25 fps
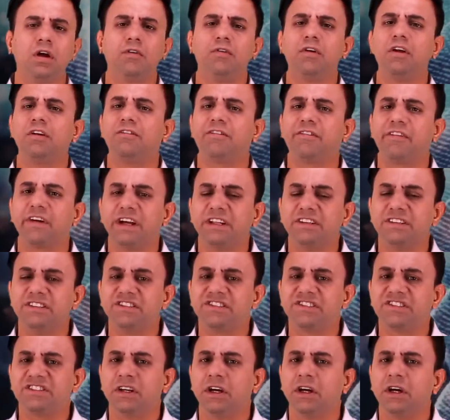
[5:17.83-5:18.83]
Well,
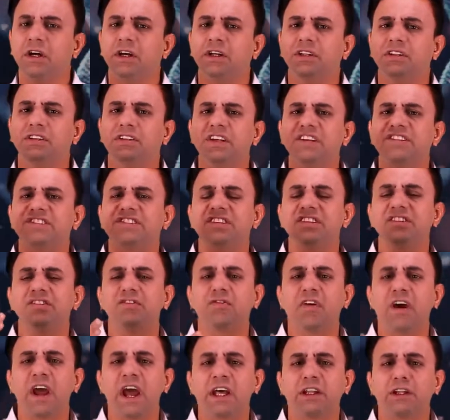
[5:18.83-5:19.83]
friends, this is
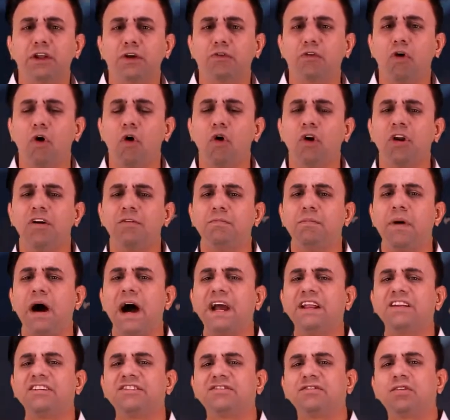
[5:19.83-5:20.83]
where the role of
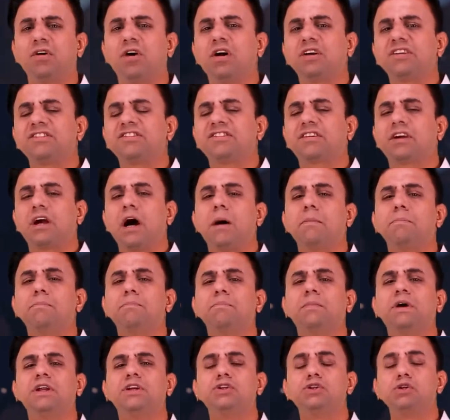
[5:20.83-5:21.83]
bile salts
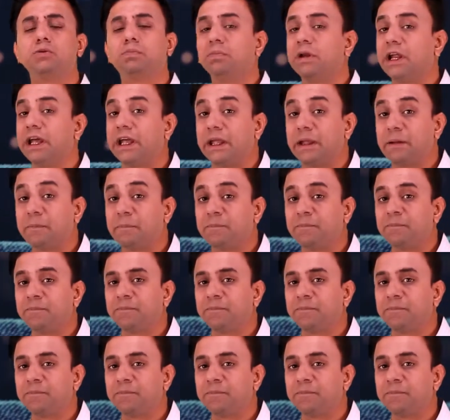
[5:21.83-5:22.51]
come into play.